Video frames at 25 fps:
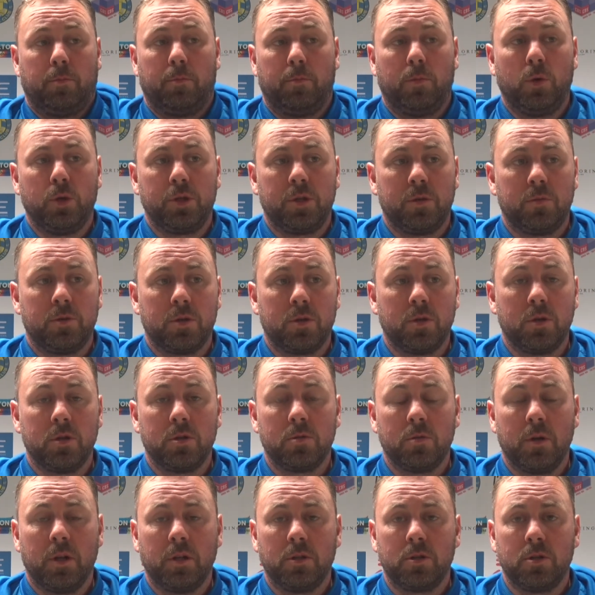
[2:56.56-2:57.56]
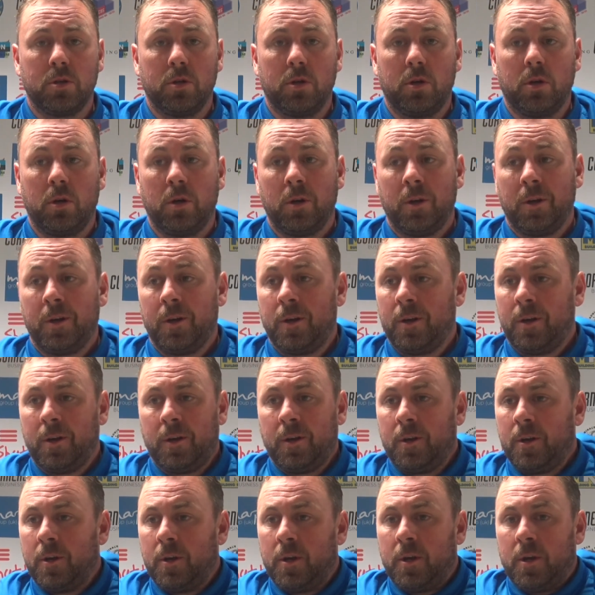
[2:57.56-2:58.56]
Munchie was good as well. So
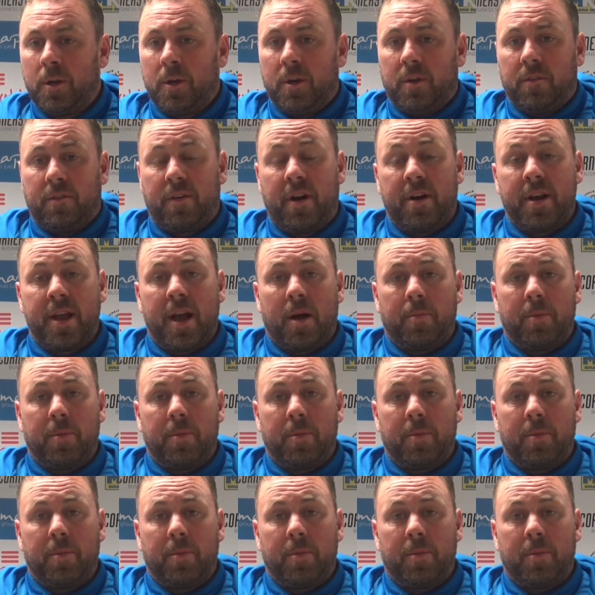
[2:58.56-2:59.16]
very